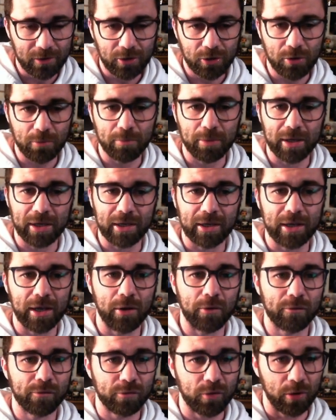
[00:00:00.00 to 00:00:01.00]
completely
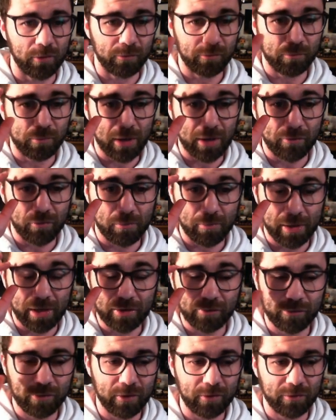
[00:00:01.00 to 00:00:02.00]
up front. We haven't
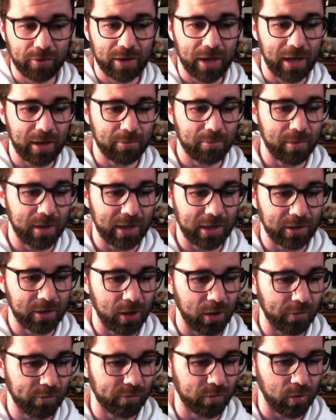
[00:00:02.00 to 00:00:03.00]
paid 58 million
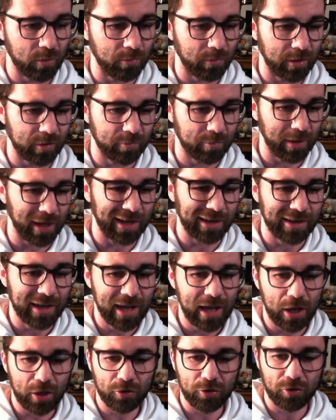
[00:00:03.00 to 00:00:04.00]
up front. We've paid
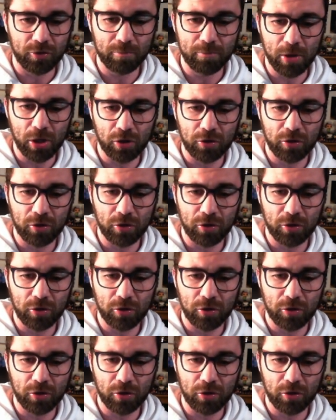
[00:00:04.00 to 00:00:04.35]
a much